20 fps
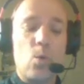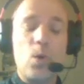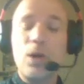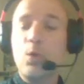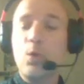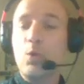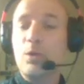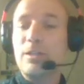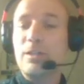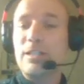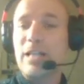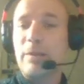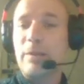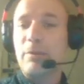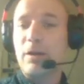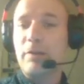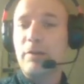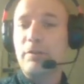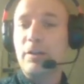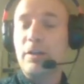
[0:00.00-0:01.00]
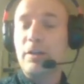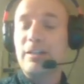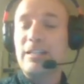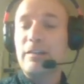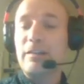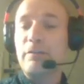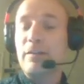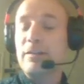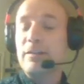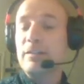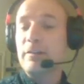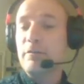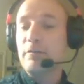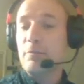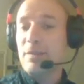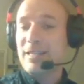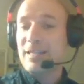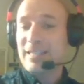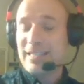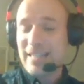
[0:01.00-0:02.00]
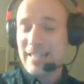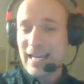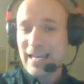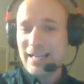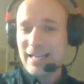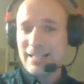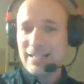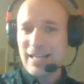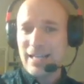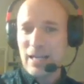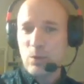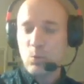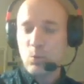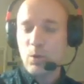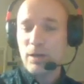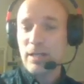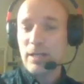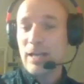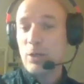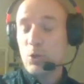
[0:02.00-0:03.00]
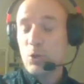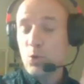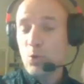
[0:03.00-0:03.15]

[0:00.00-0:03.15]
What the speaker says: what were some of the defensive mistakes and what